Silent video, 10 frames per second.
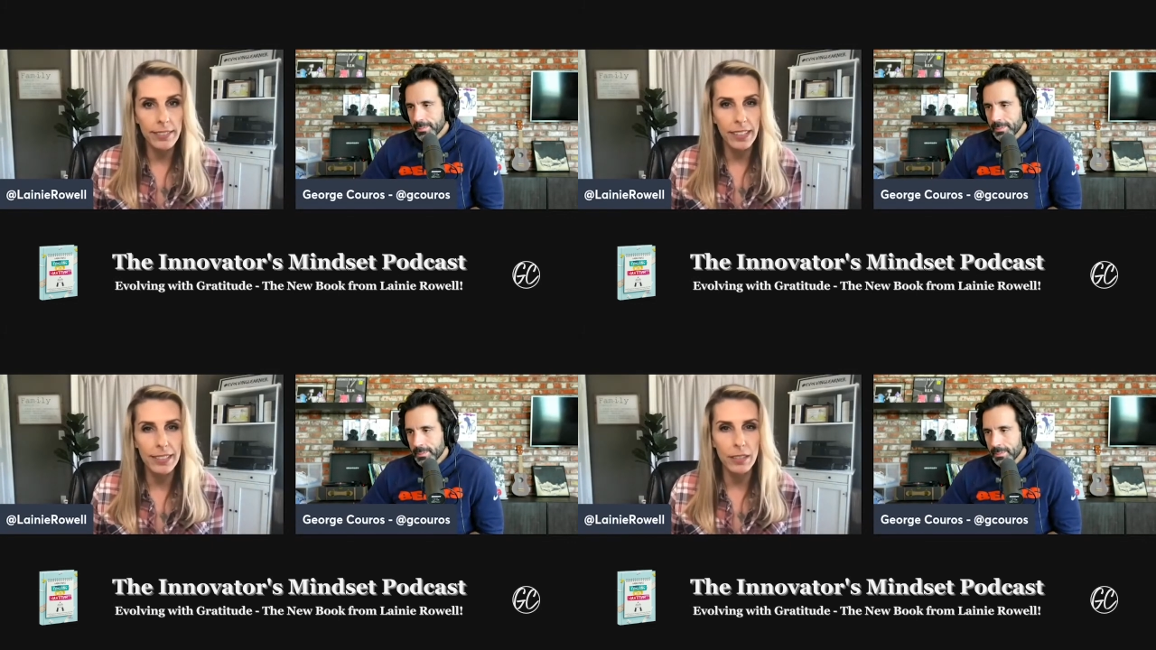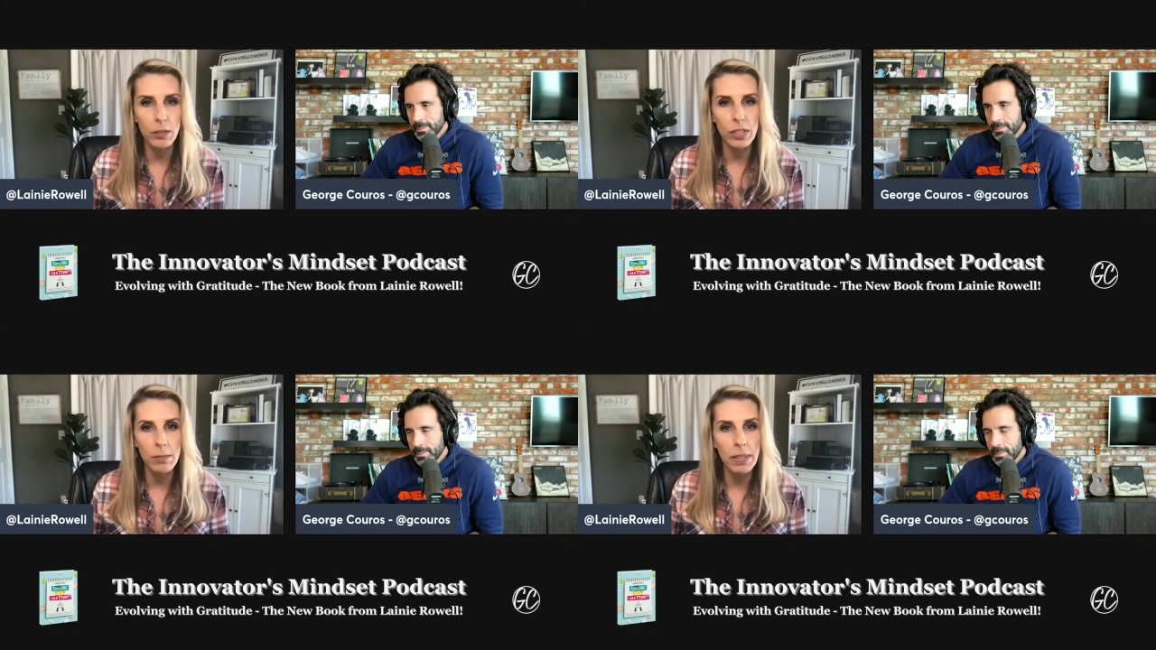Speaker 1: And
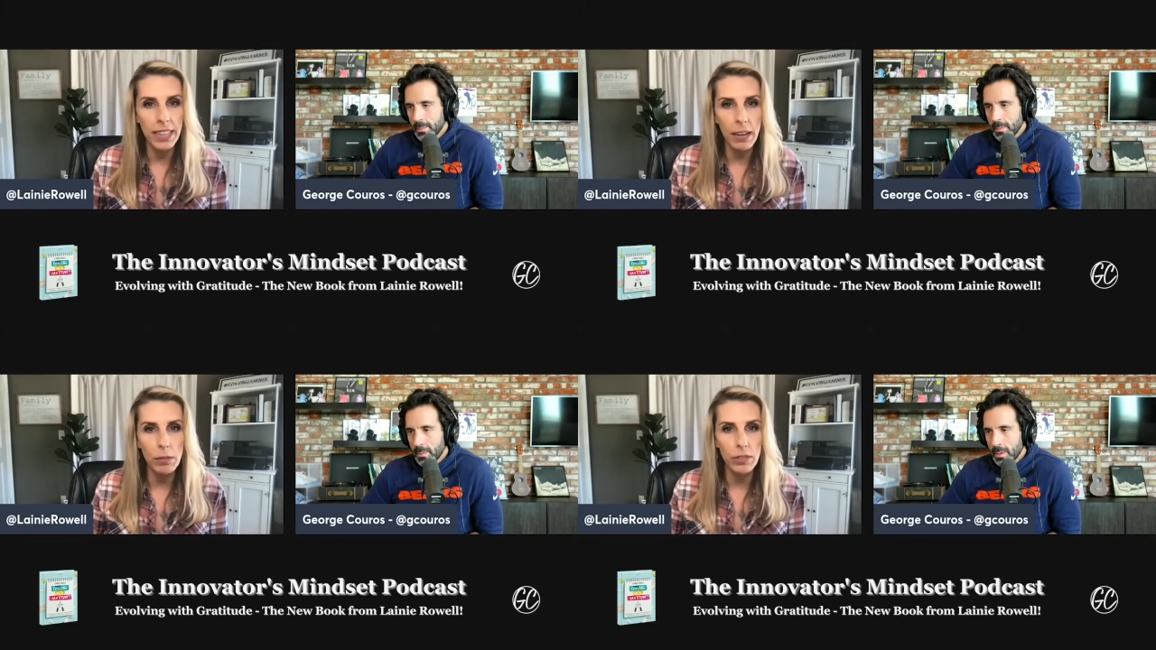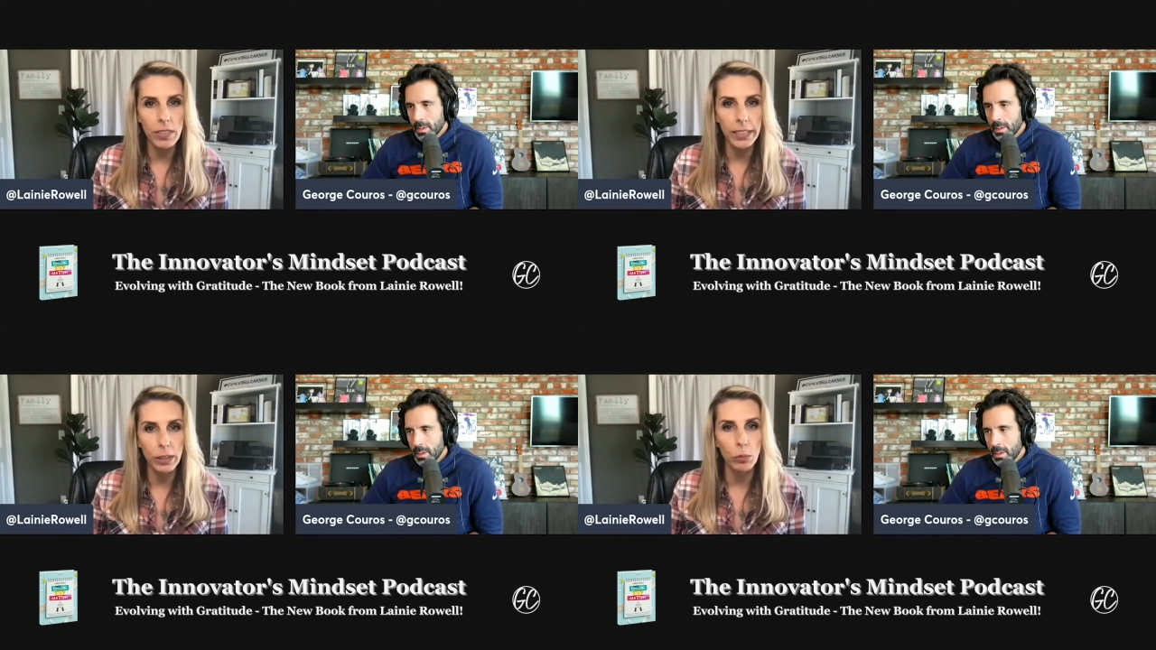so to me, that was
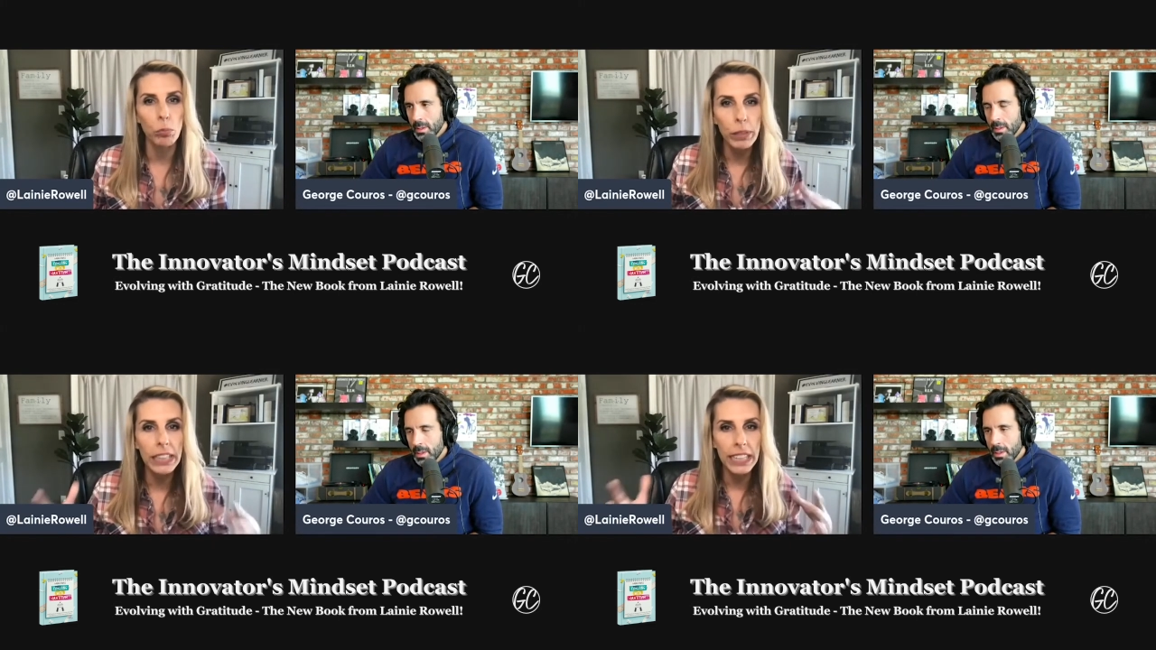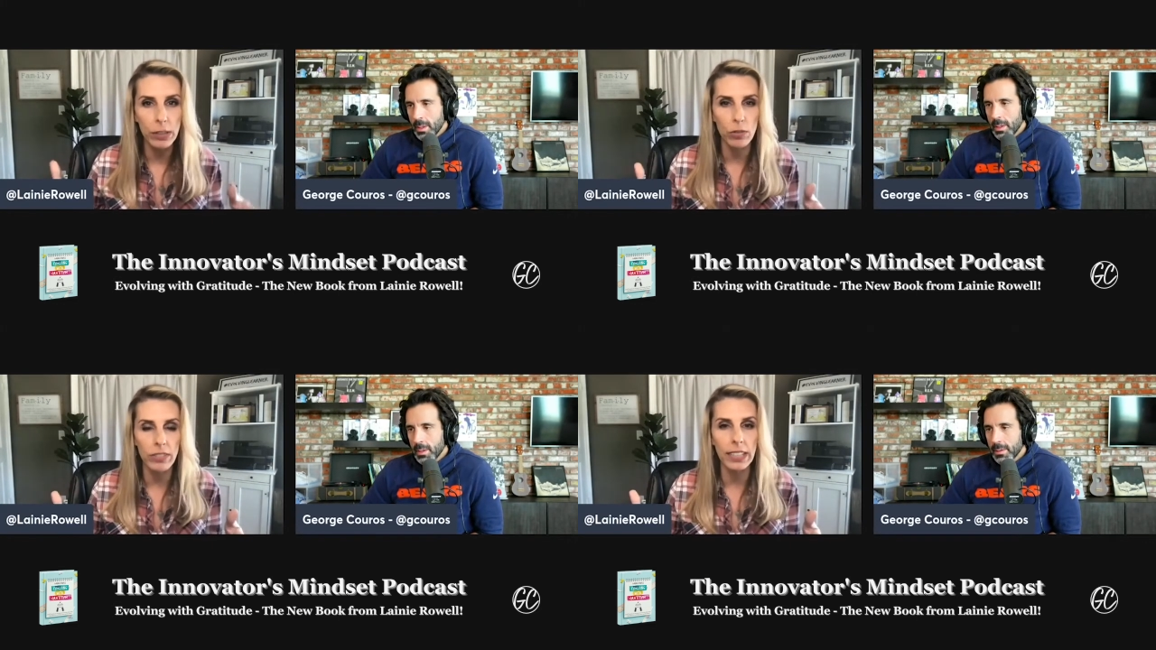like the really
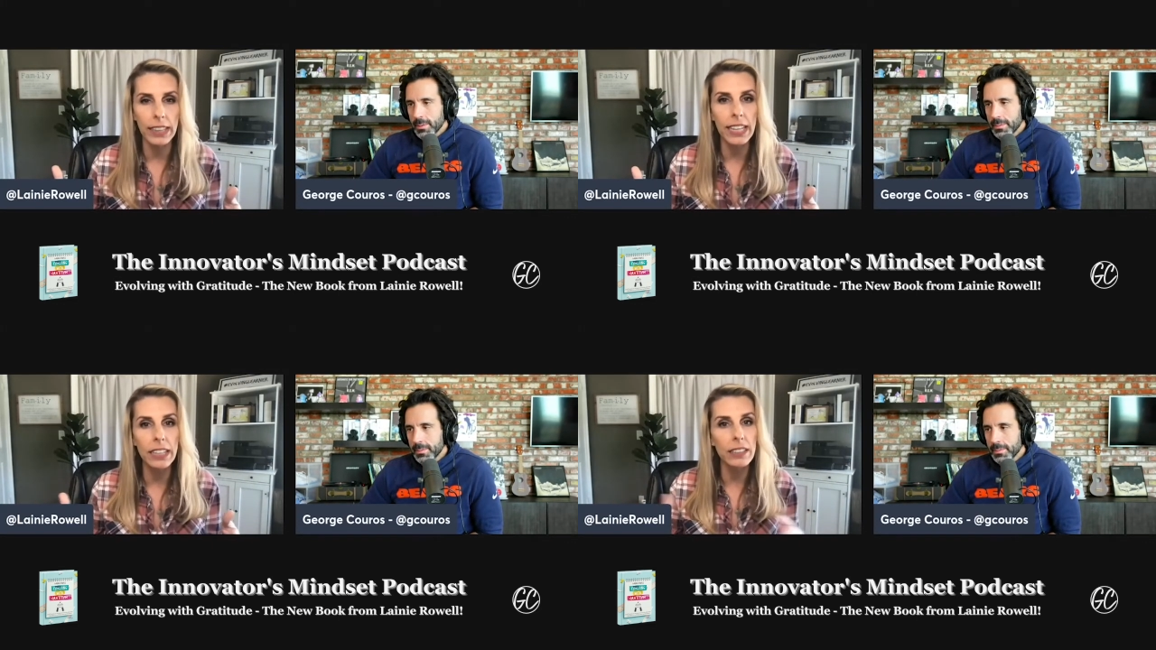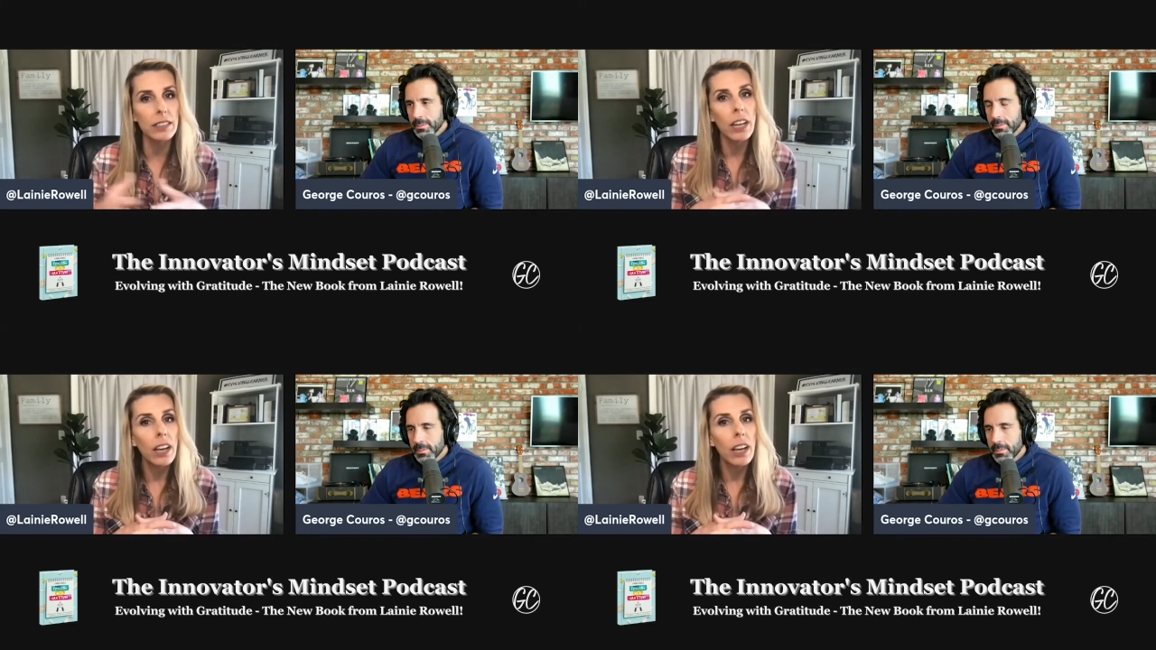interesting thing because